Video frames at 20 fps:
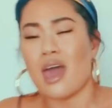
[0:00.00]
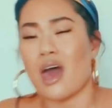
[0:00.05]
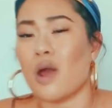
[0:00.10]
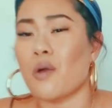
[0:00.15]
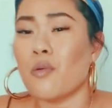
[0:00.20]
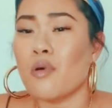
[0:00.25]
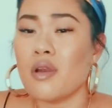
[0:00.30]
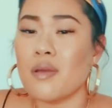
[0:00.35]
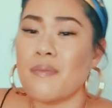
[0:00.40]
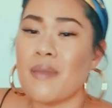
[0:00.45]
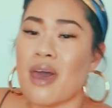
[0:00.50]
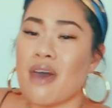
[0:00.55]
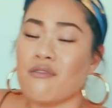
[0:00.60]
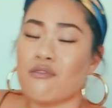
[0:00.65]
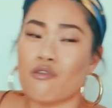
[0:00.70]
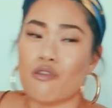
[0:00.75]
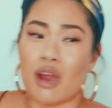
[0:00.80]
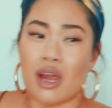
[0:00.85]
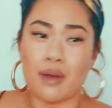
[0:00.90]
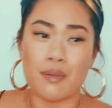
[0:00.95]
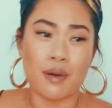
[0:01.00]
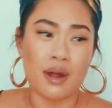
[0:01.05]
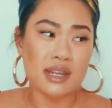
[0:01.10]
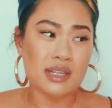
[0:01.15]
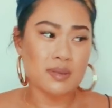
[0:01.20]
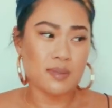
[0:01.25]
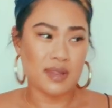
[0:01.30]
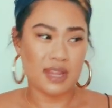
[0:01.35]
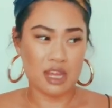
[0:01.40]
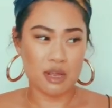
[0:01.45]
I want a pair of grey
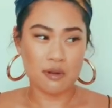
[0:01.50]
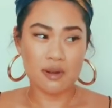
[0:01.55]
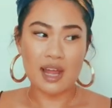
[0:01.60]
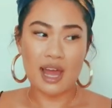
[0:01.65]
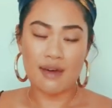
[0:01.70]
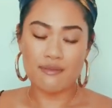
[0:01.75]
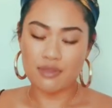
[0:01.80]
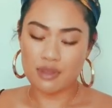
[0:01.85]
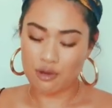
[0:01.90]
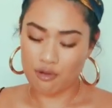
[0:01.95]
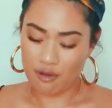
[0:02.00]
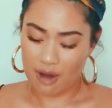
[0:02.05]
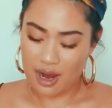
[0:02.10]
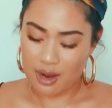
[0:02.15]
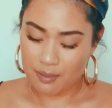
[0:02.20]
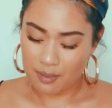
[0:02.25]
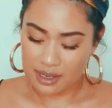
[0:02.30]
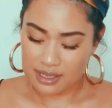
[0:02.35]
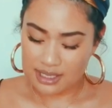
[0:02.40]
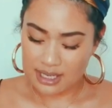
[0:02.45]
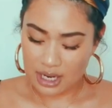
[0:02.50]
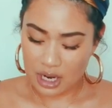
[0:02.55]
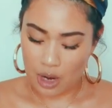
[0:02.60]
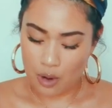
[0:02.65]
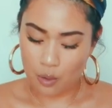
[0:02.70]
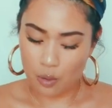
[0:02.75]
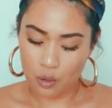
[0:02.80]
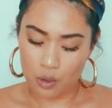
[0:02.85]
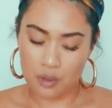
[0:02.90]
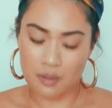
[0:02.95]
ones, but they only have the grey ones that
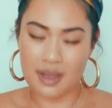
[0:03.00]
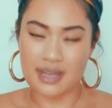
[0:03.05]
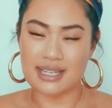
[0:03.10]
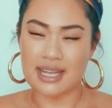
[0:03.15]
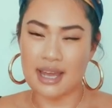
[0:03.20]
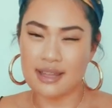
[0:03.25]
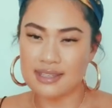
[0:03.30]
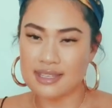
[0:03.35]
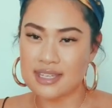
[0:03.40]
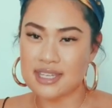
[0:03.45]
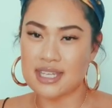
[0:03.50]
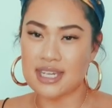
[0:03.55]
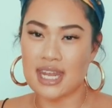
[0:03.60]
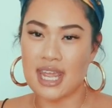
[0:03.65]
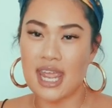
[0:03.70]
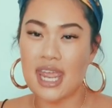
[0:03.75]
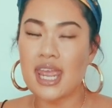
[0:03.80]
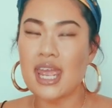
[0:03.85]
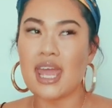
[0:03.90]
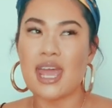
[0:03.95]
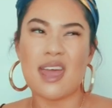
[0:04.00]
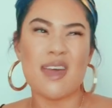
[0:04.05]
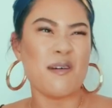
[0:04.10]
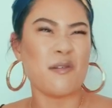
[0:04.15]
go all the way down to the knee.